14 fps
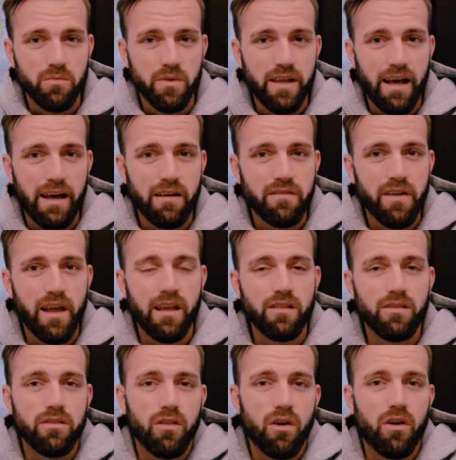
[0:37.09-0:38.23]
we have a
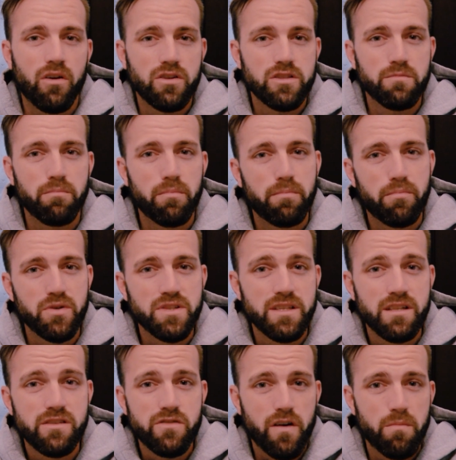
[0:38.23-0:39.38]
large
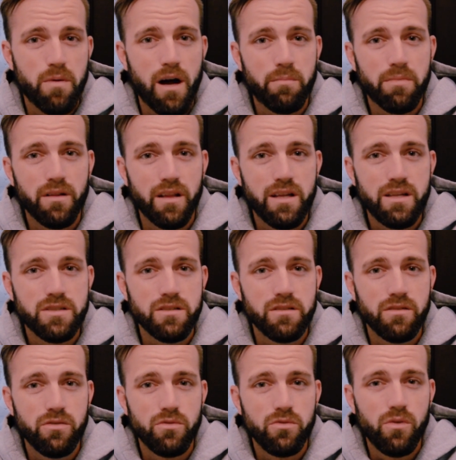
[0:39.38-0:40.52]
percentage of our population
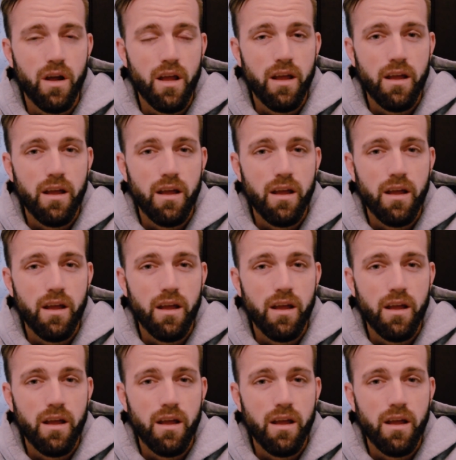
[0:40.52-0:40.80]
who